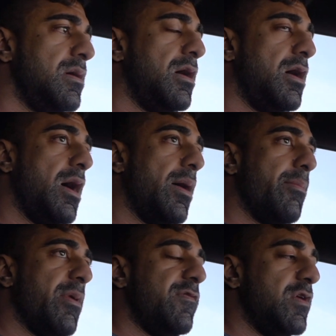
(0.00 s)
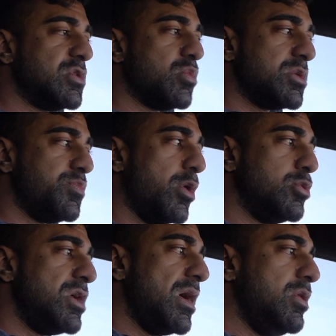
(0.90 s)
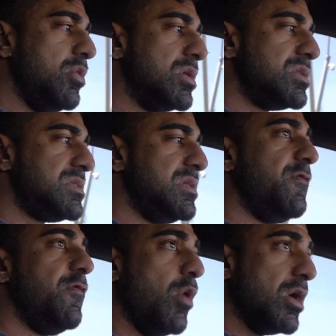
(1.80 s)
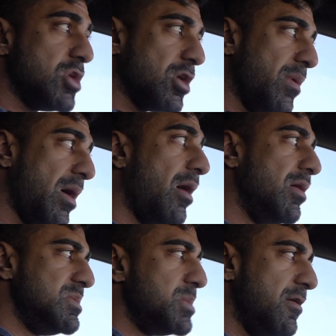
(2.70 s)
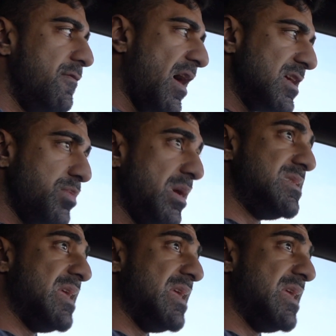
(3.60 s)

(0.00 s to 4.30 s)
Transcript: Um, if you guys watch Bro Chat, you guys see Fouad talk about how he's very fast paced.